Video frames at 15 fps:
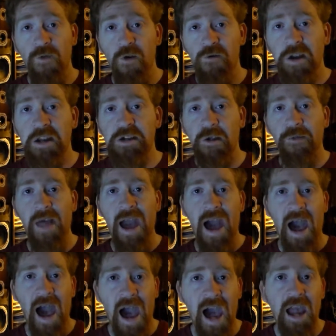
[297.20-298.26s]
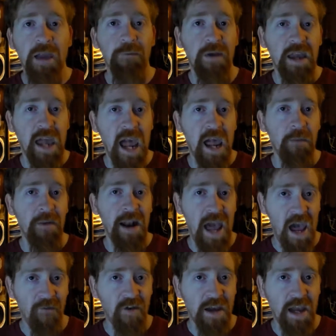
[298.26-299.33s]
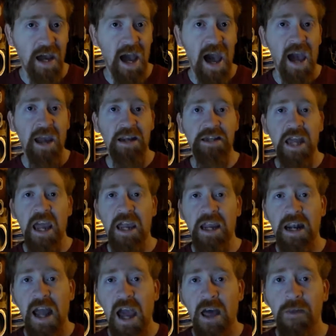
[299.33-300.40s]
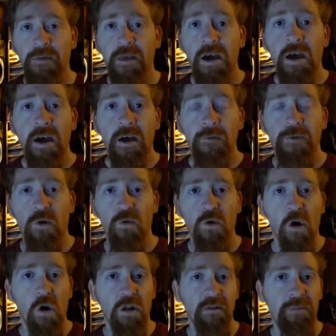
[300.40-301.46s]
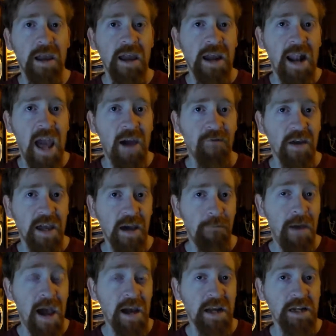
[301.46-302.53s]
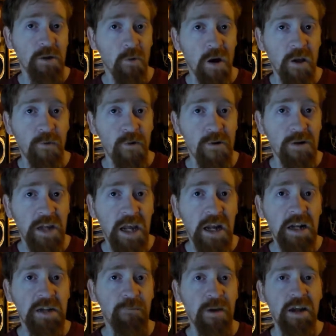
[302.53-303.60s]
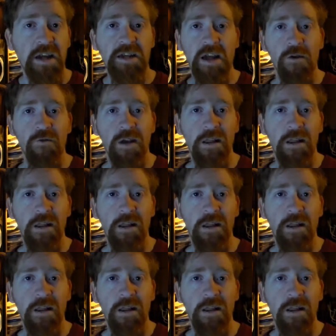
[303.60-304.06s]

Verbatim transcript: the reason that I became an advocate, I had taken on the role of being an advocate back in 2013, is because I